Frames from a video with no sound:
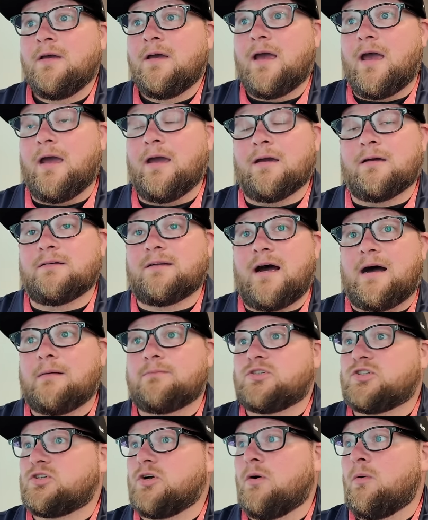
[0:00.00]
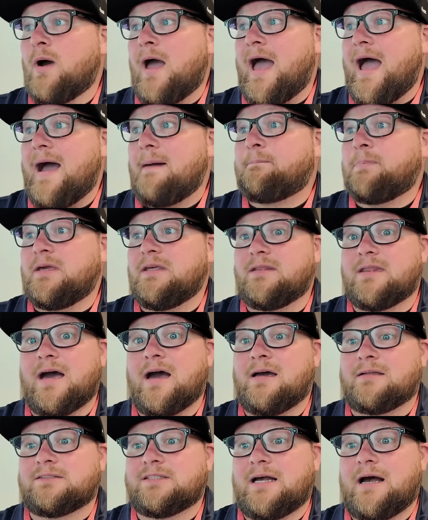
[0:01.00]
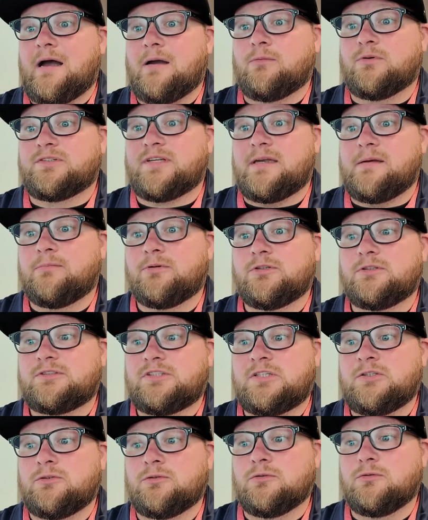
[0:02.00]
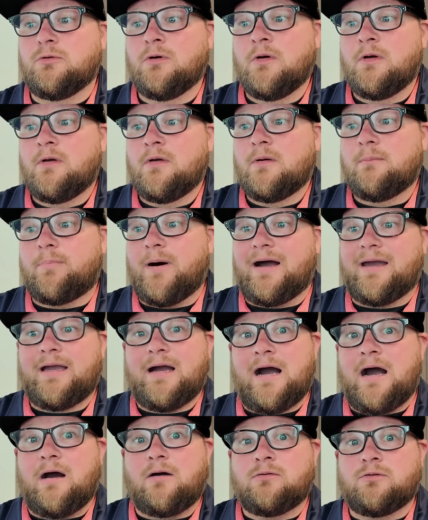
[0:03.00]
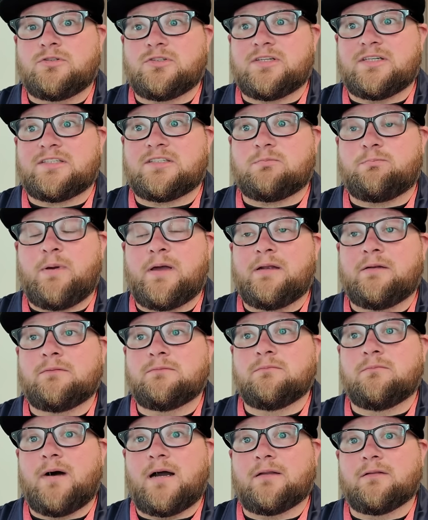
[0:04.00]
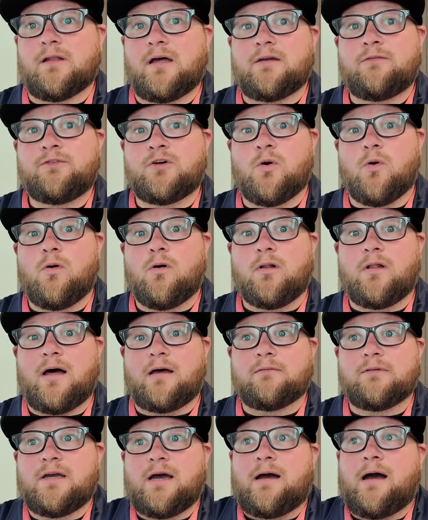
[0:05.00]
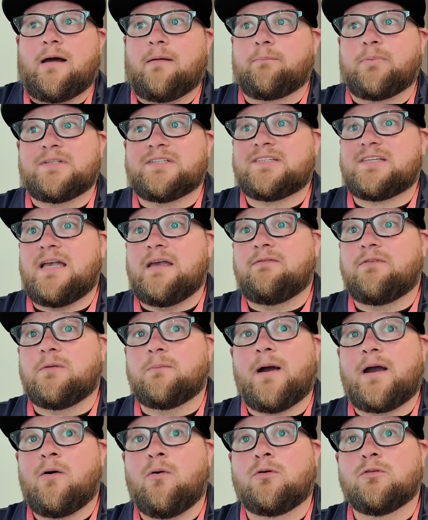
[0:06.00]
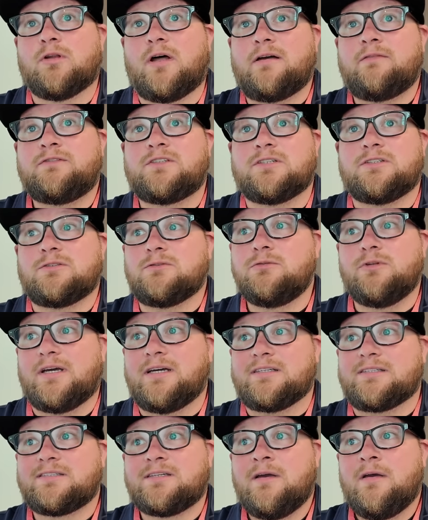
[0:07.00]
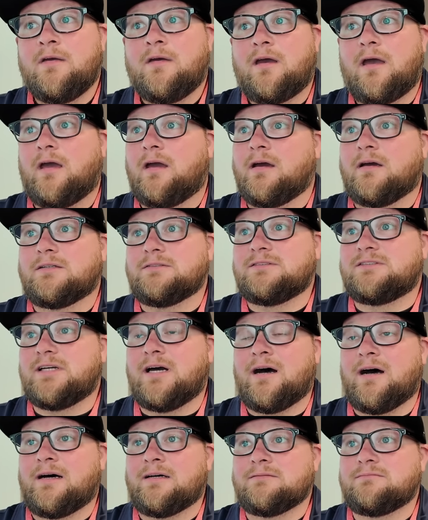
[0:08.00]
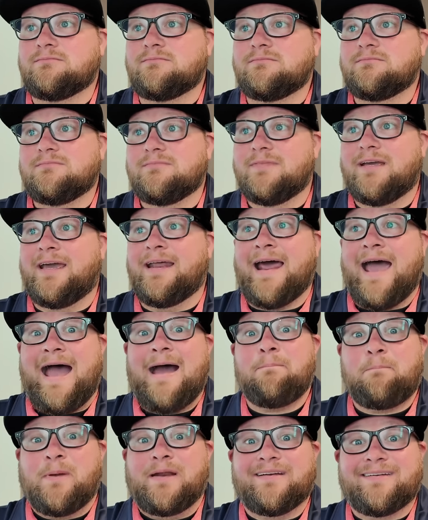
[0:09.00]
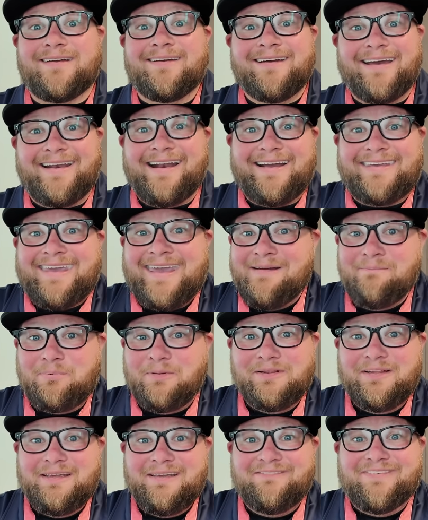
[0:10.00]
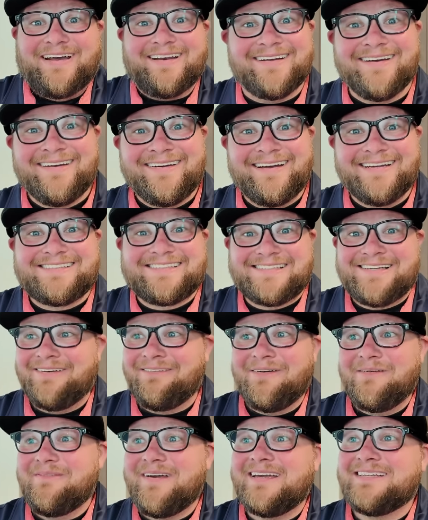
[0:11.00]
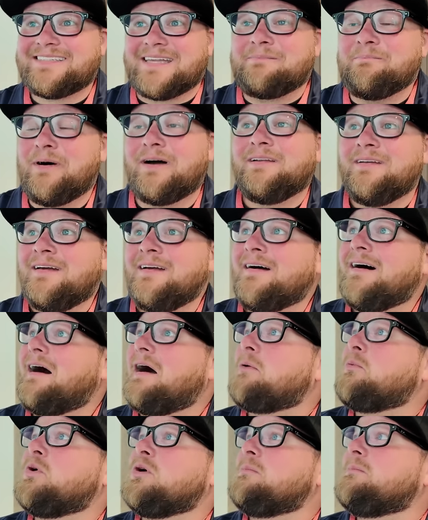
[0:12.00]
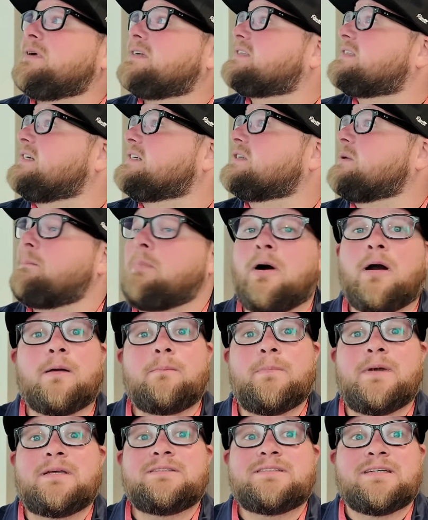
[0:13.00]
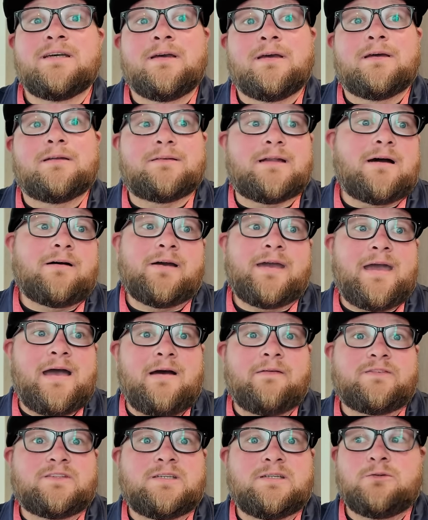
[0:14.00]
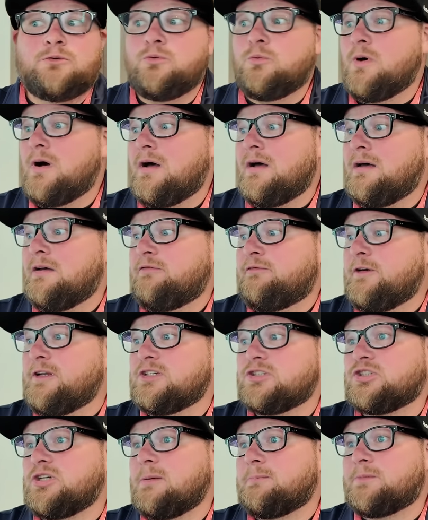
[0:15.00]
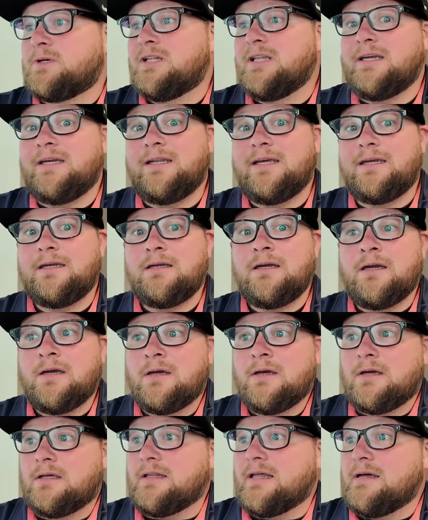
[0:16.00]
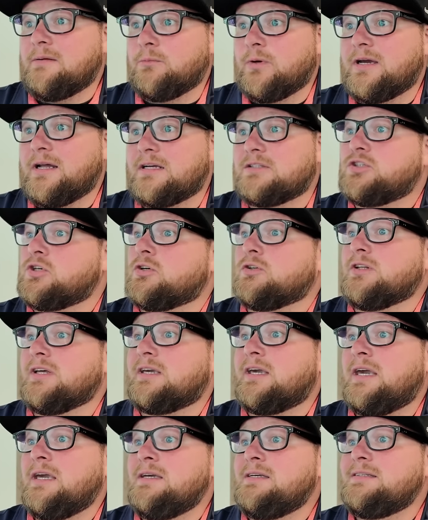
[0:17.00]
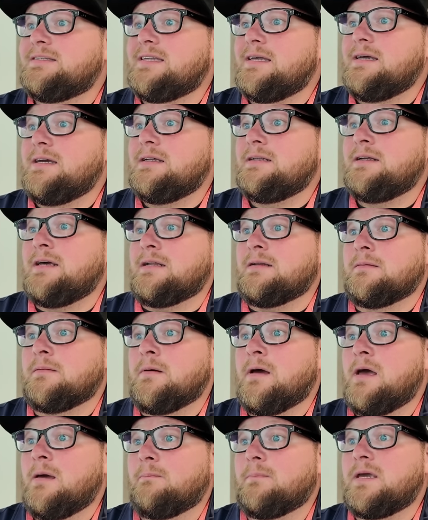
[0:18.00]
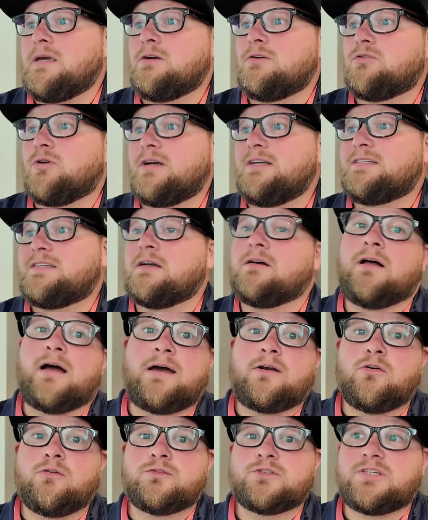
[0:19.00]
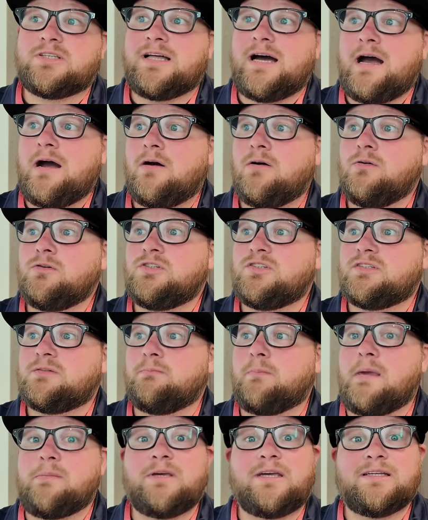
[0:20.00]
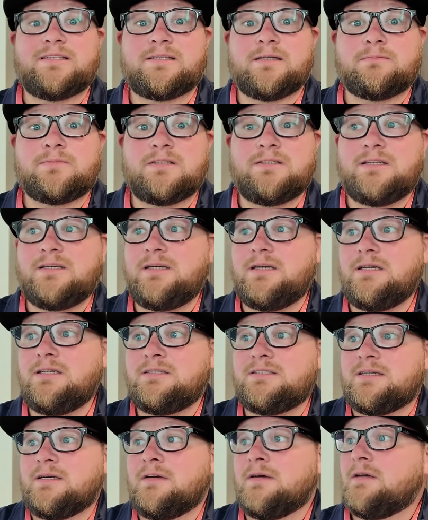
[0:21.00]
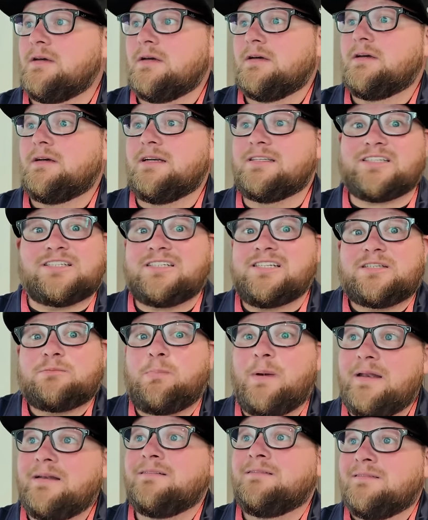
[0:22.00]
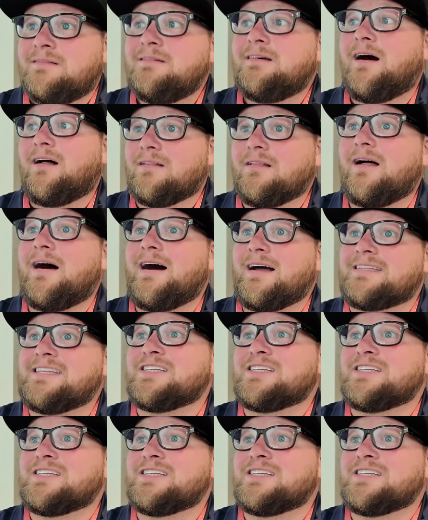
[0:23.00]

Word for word: And I'm so happy that I was able to buy a house. It's been my life goal. I, have been saving my whole life to do this, and. Uh, it happened and I can't believe it. It's so amazing, but I will miss this apartment. Now I have to uh, finish up cleaning and then we gotta turn the keys in and me and Gracie will head over to the house, maybe get something to eat it's just been a lot.